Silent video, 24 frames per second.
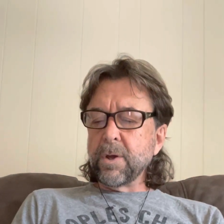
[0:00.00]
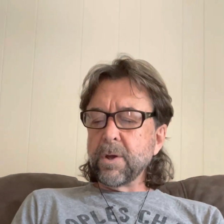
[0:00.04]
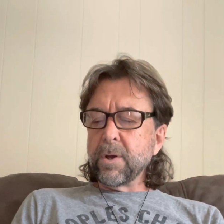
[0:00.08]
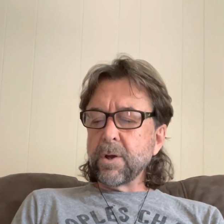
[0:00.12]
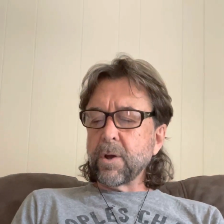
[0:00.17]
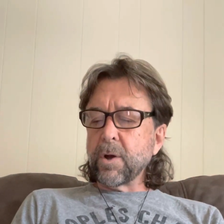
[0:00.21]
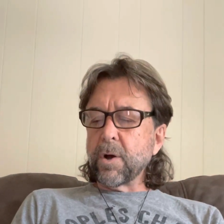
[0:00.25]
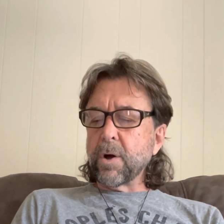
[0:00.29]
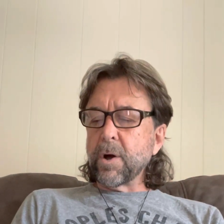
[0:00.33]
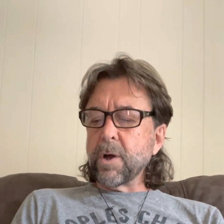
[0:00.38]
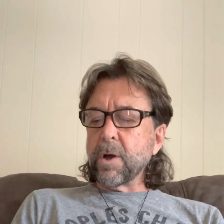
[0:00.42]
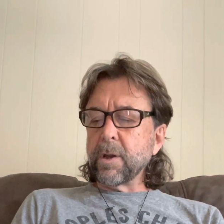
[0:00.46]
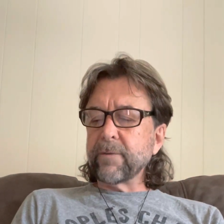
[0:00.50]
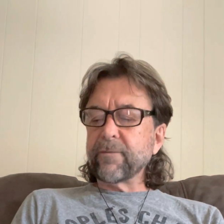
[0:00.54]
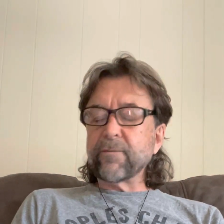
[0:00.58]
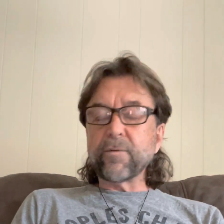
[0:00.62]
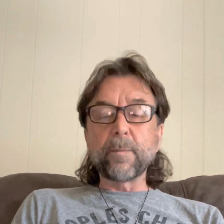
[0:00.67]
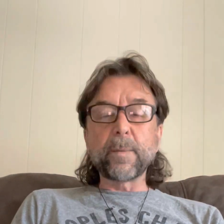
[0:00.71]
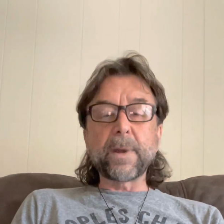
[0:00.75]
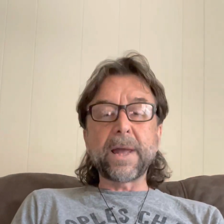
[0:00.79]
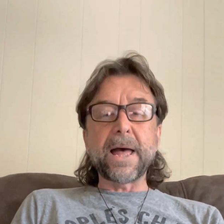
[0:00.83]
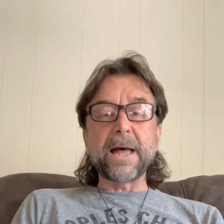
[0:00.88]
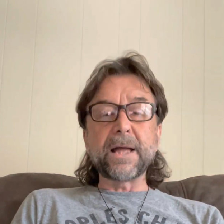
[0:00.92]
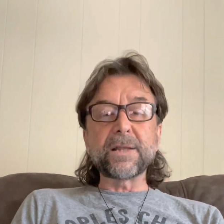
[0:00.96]
called
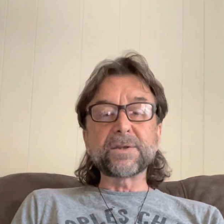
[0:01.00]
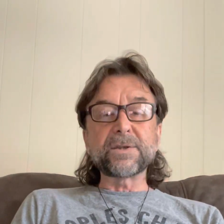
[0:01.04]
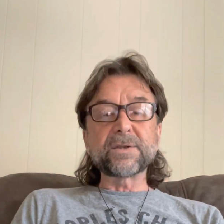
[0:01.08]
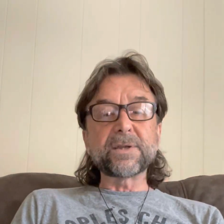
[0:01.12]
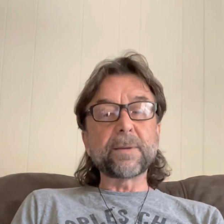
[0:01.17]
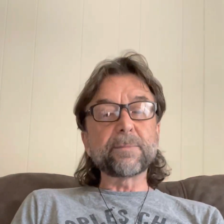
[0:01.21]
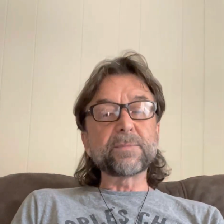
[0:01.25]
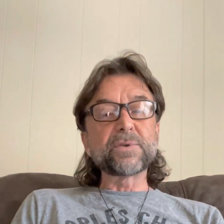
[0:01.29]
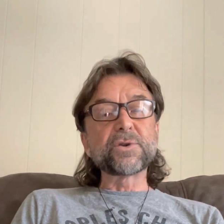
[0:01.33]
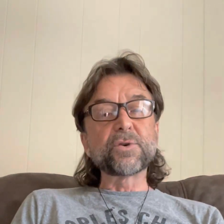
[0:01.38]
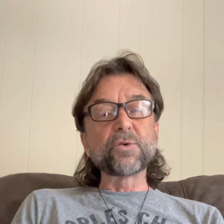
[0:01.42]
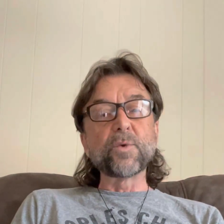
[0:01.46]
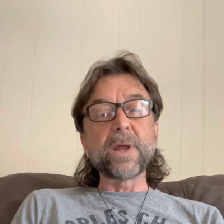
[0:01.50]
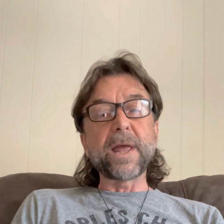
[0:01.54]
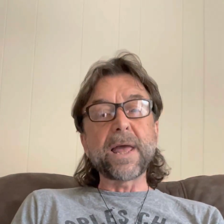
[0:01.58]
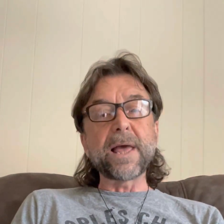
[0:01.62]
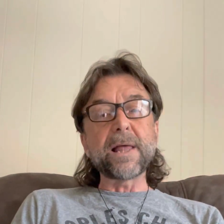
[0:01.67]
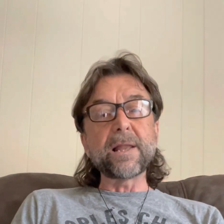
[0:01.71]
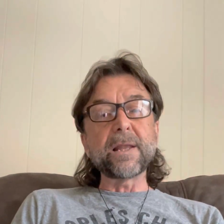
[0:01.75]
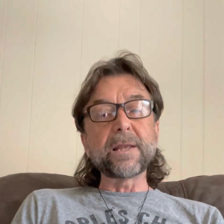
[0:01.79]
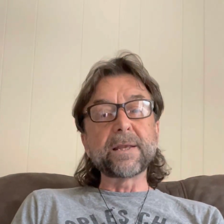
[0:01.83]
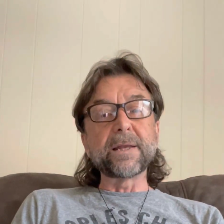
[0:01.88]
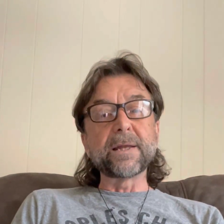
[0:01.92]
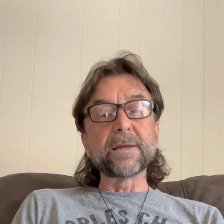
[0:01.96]
From Concepts to
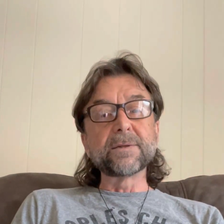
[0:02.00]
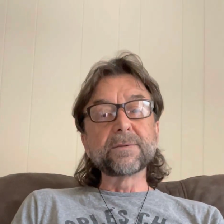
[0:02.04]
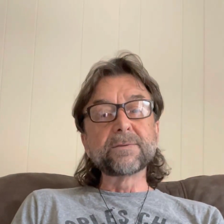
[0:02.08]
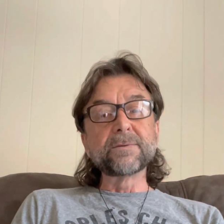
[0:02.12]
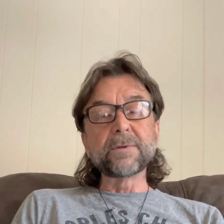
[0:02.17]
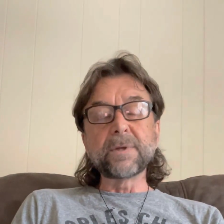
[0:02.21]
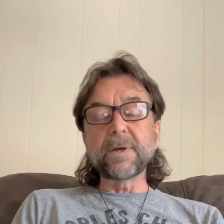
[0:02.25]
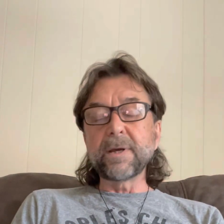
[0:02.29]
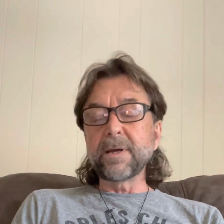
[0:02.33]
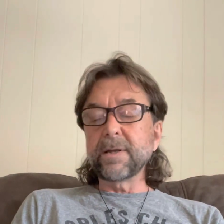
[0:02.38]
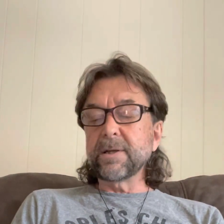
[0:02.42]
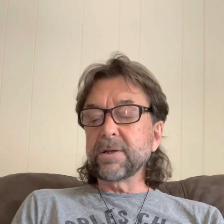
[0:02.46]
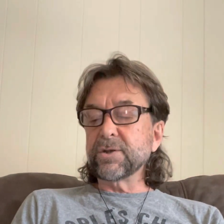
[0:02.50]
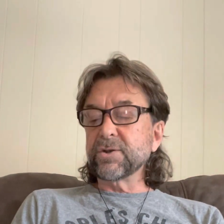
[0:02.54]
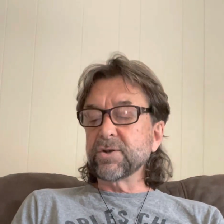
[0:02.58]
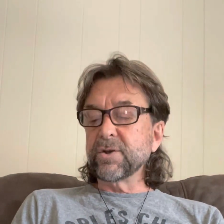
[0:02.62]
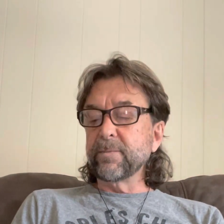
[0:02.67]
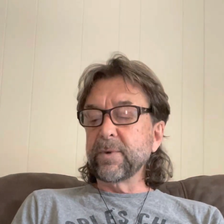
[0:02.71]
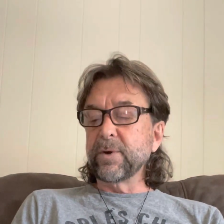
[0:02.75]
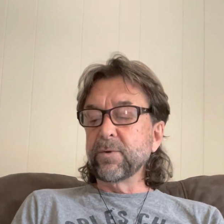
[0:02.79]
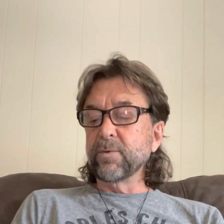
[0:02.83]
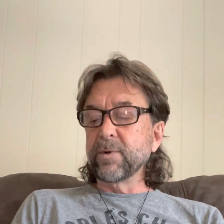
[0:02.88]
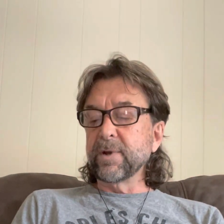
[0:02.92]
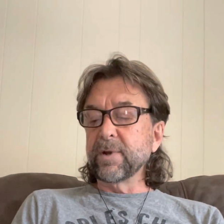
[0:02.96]
Reality, and it should
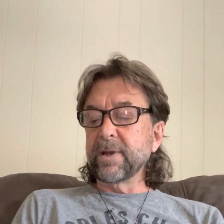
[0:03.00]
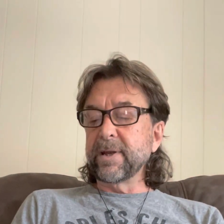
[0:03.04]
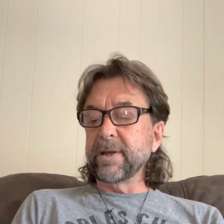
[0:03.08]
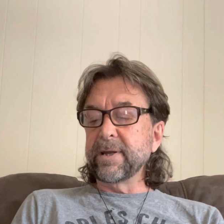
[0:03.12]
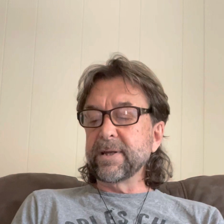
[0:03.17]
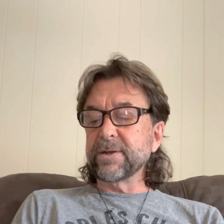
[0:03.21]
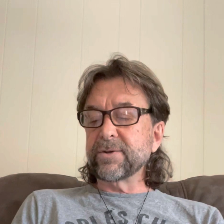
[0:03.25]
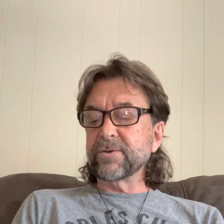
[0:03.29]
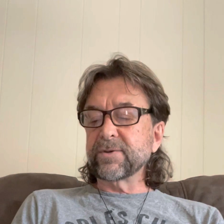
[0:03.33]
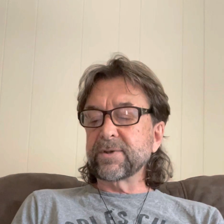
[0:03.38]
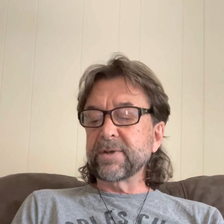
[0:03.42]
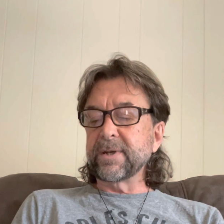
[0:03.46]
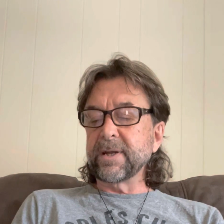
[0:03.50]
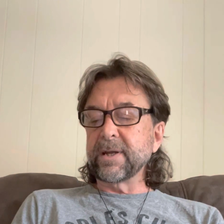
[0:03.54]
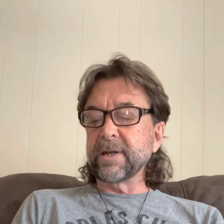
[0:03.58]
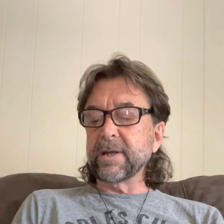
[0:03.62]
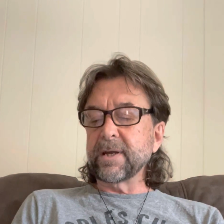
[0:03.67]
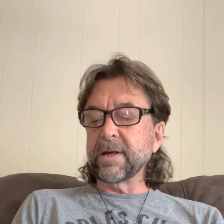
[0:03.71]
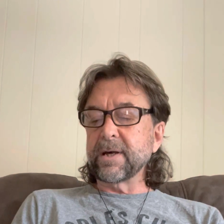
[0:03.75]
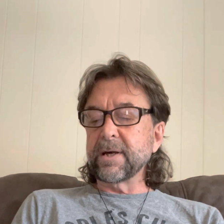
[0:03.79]
be really interesting.